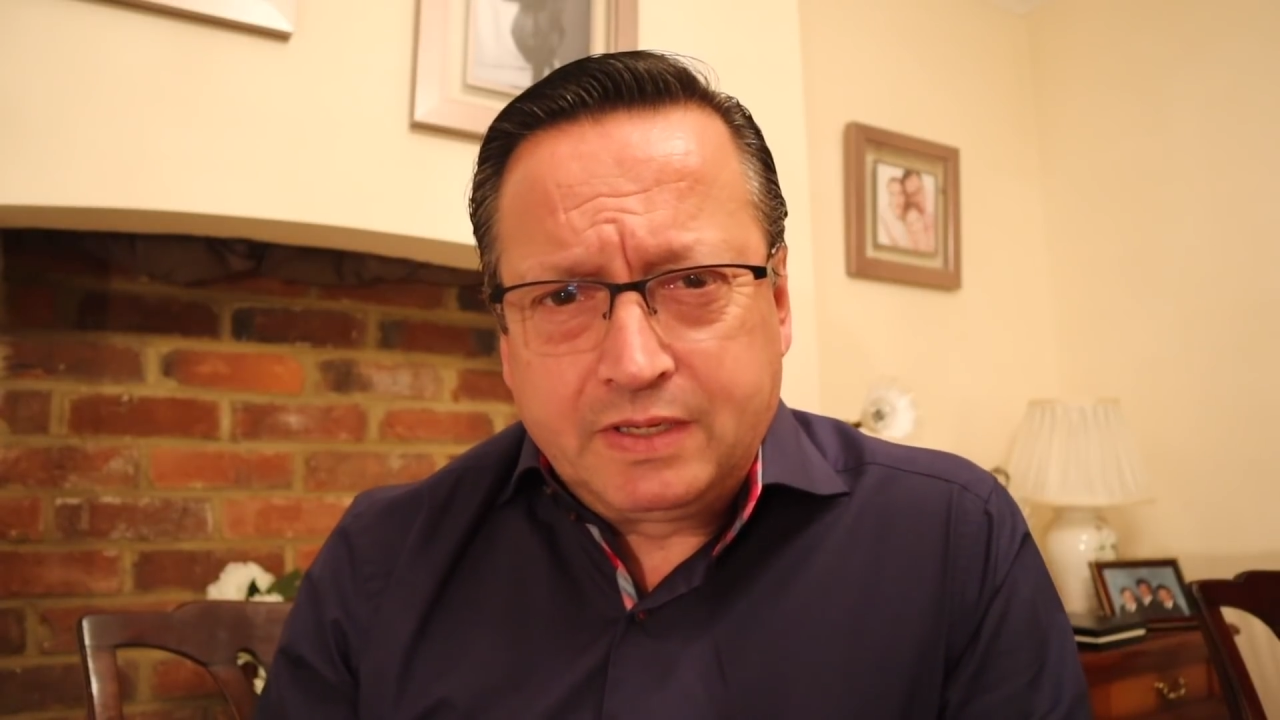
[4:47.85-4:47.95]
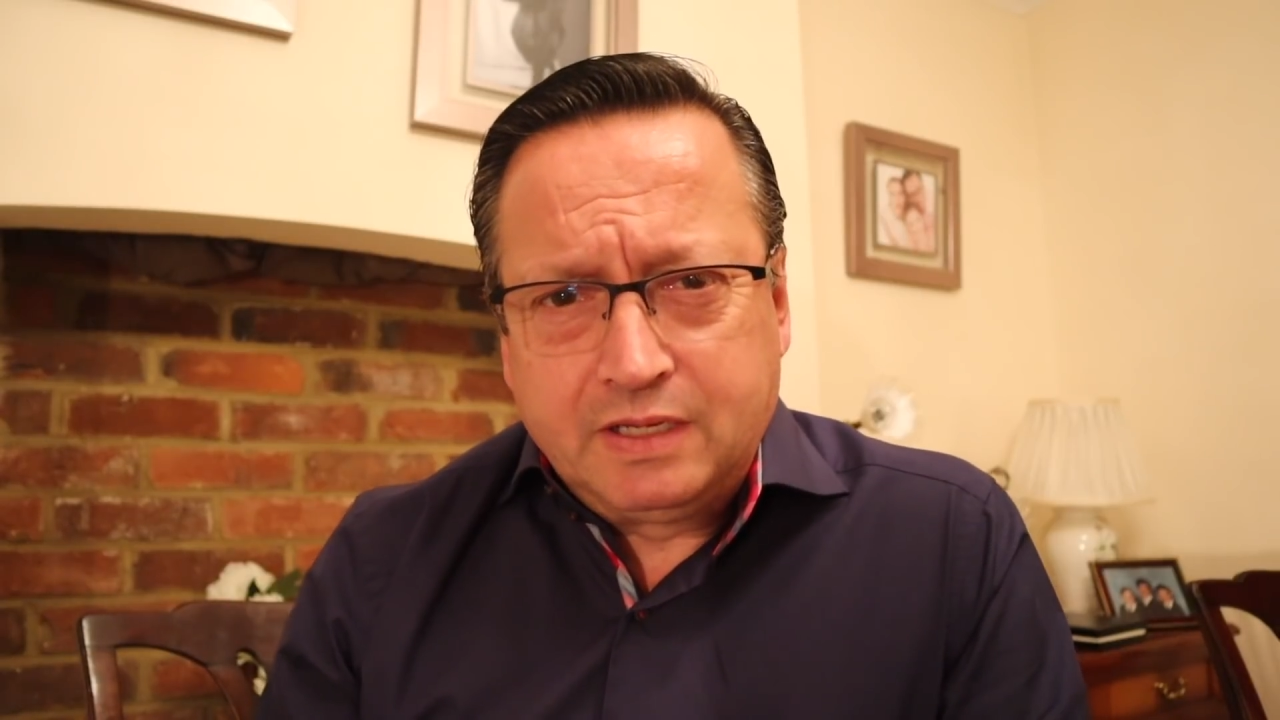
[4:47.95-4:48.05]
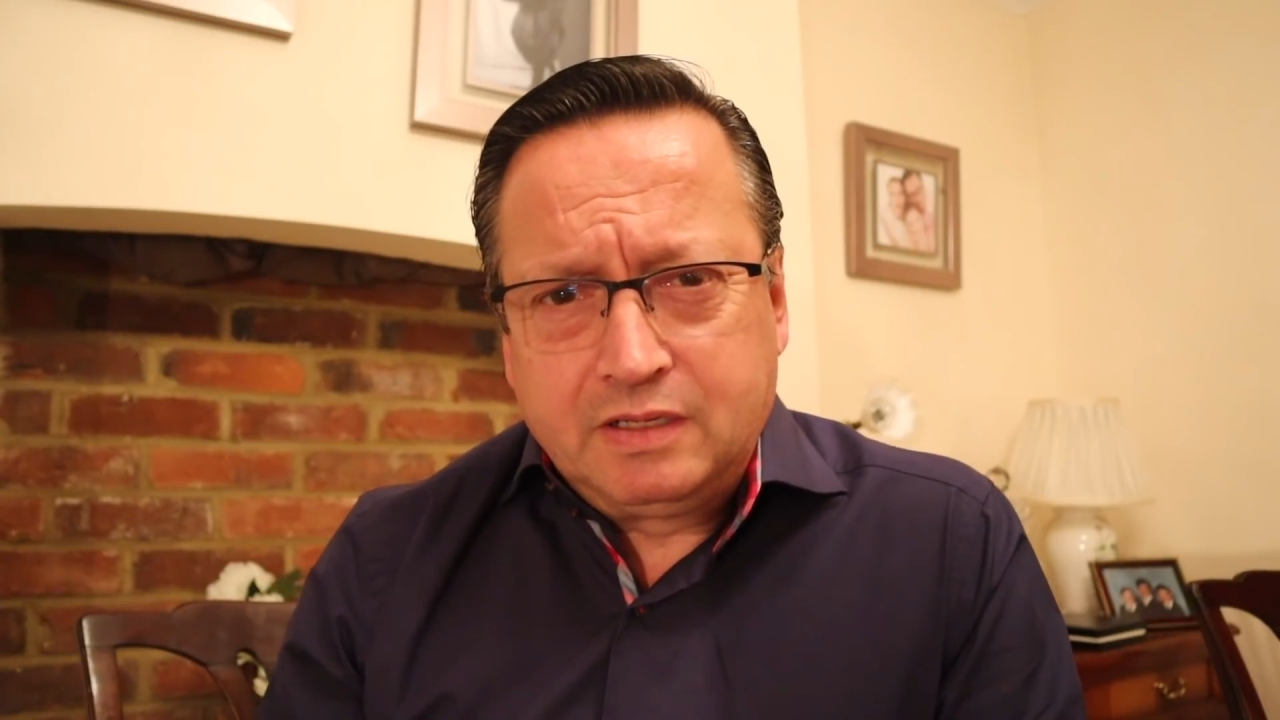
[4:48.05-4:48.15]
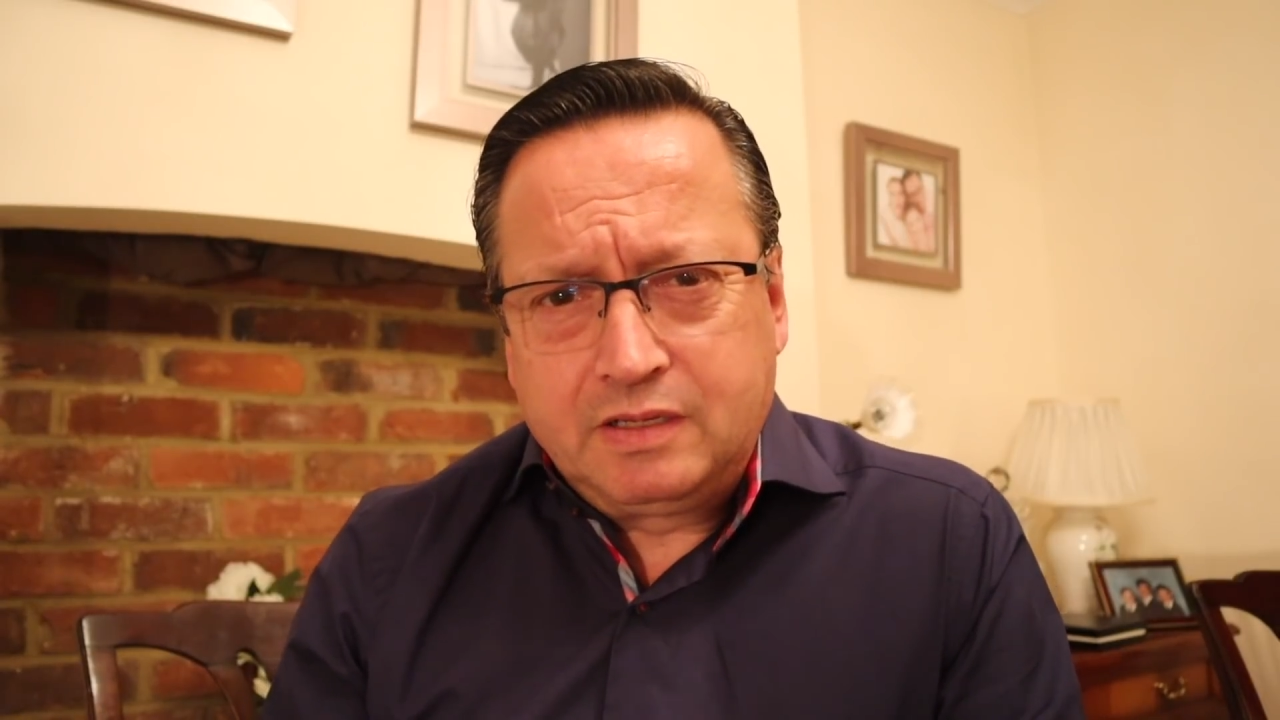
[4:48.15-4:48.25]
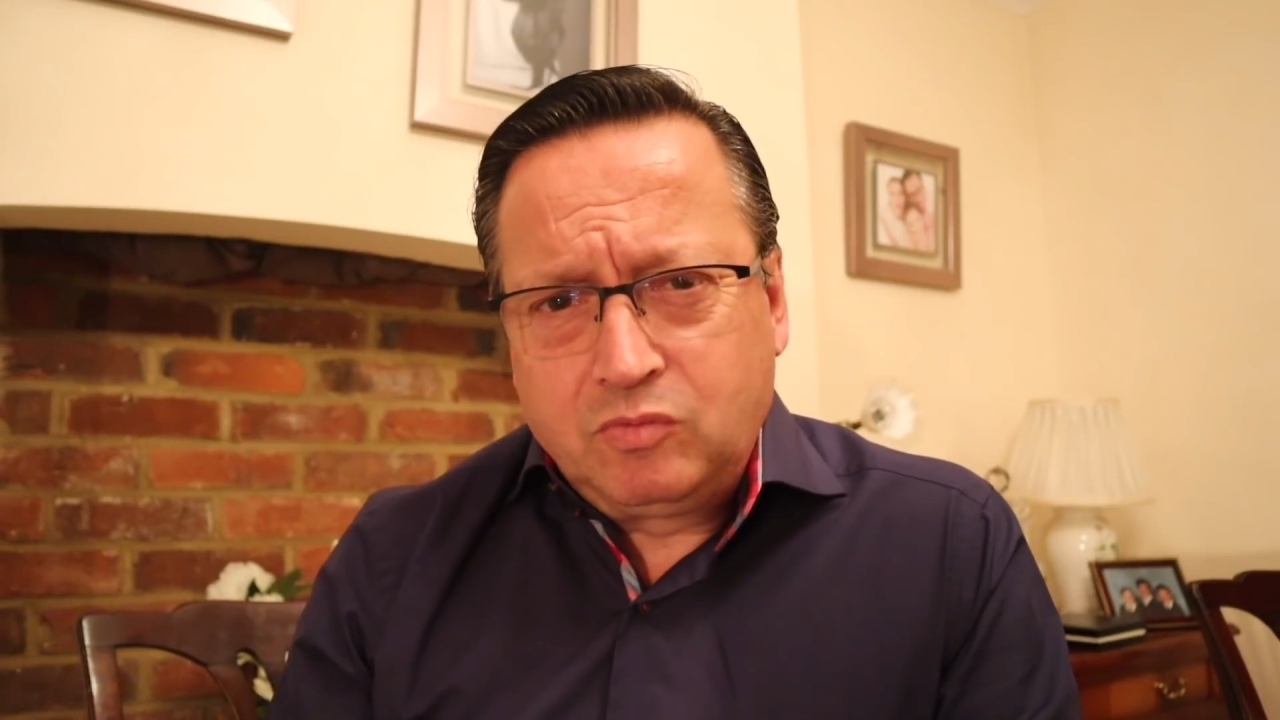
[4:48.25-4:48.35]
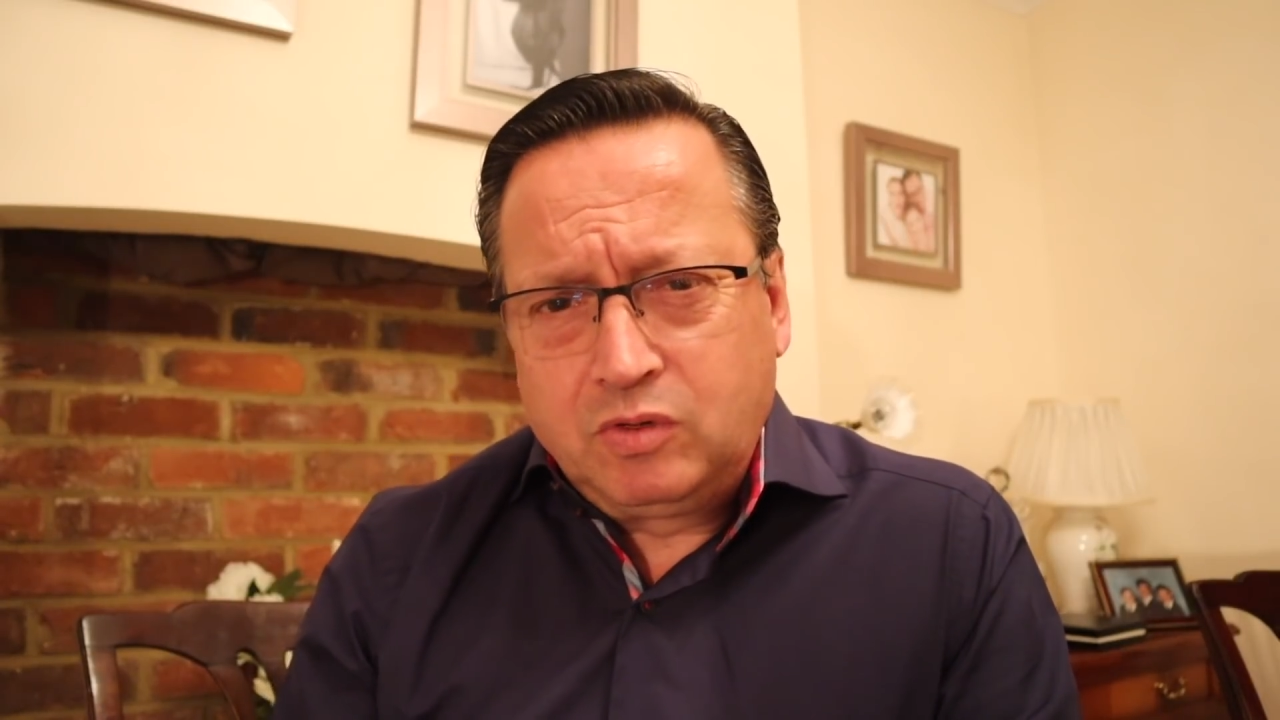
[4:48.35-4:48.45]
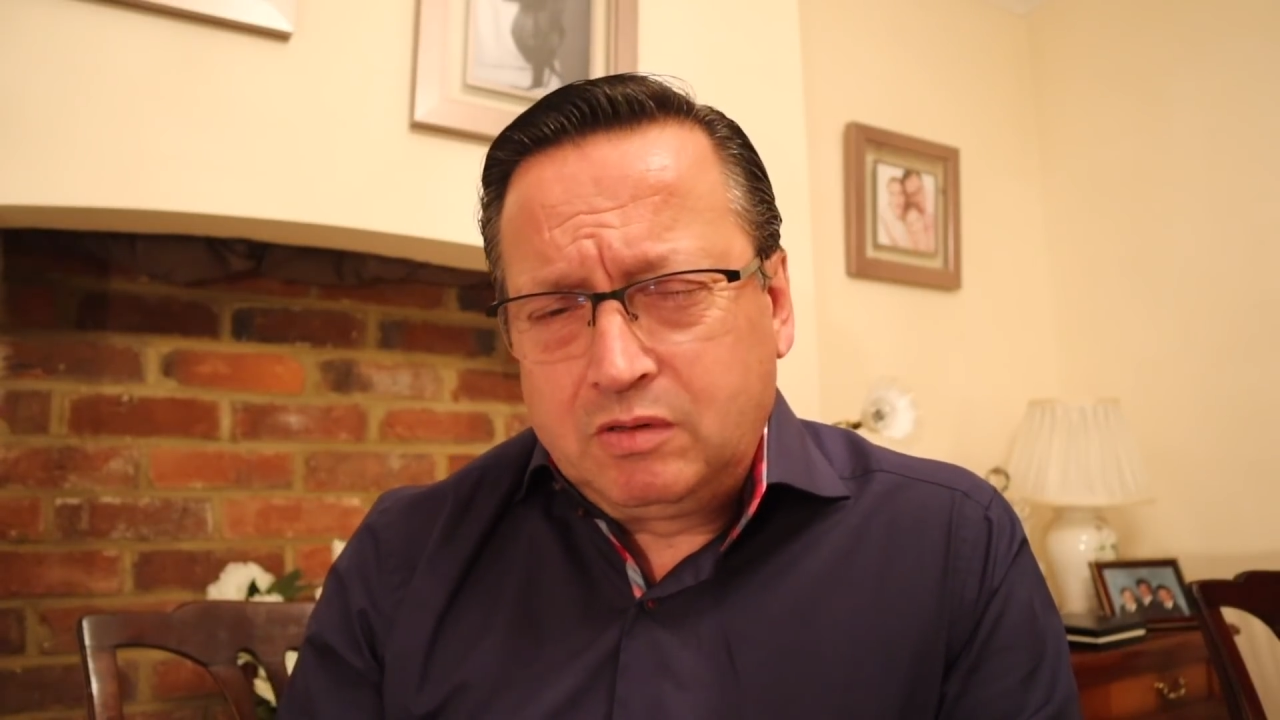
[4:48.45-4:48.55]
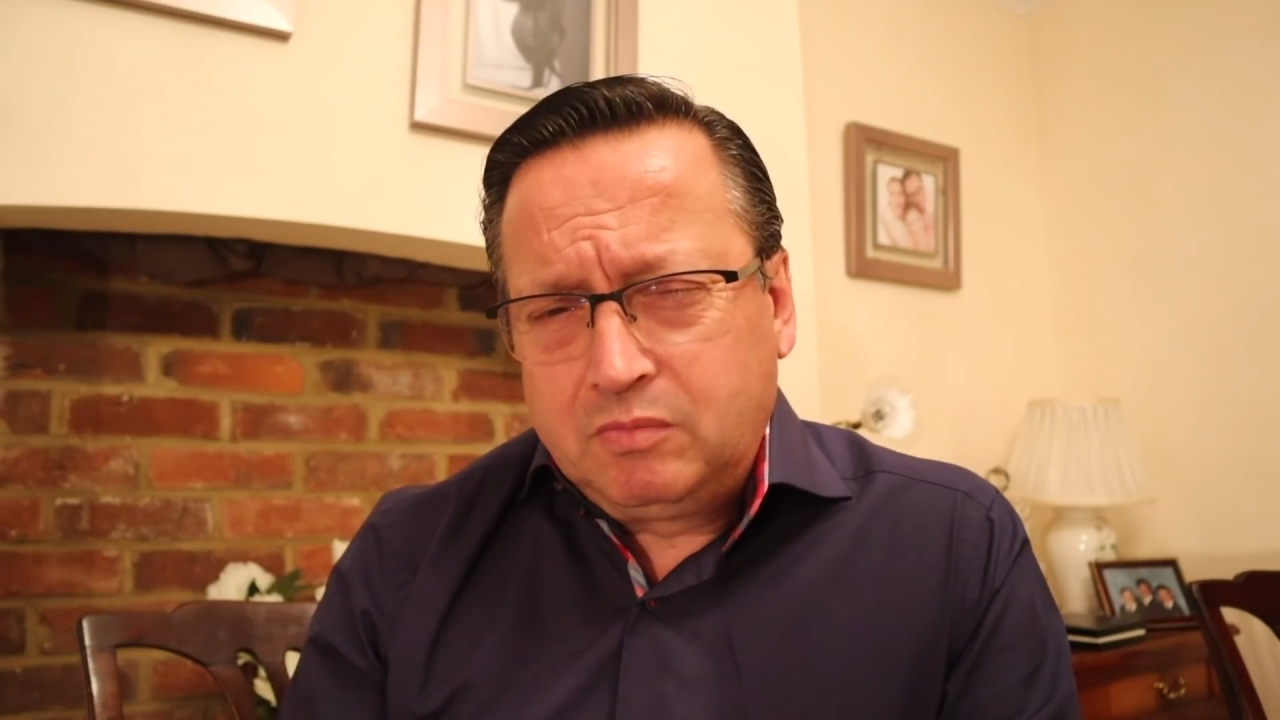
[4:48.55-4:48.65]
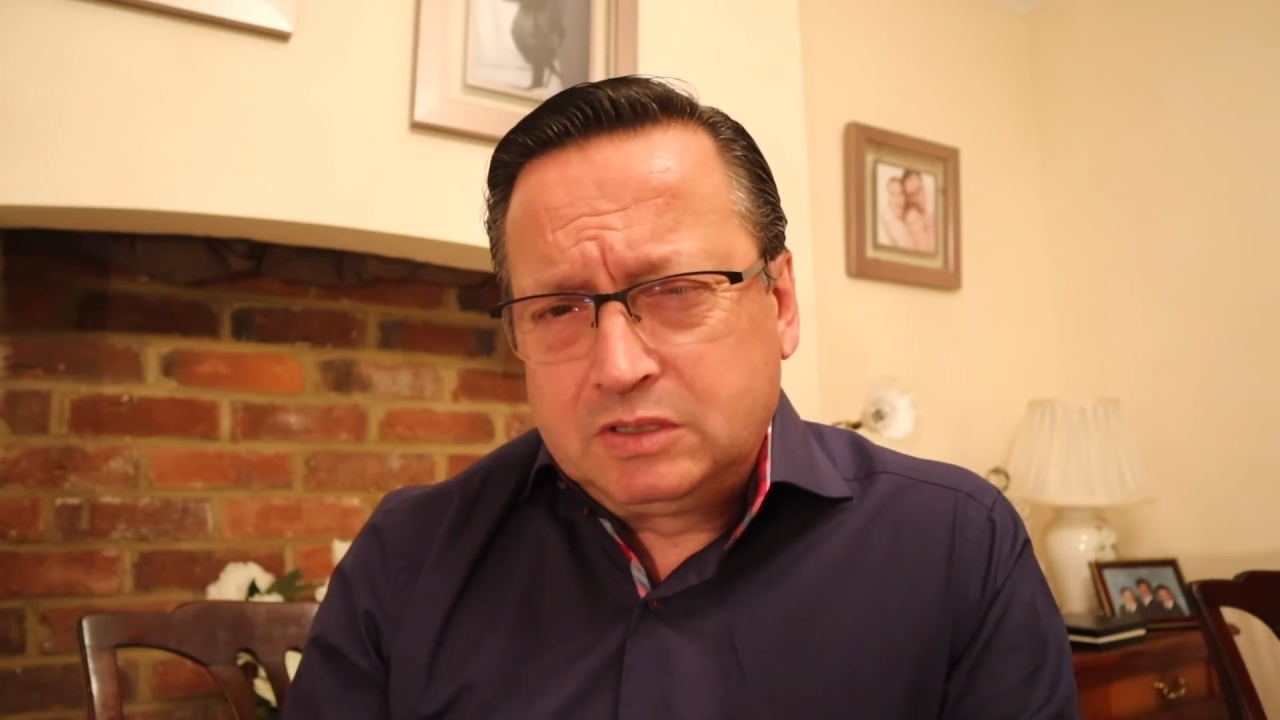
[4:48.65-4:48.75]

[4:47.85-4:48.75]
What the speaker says: They're one of the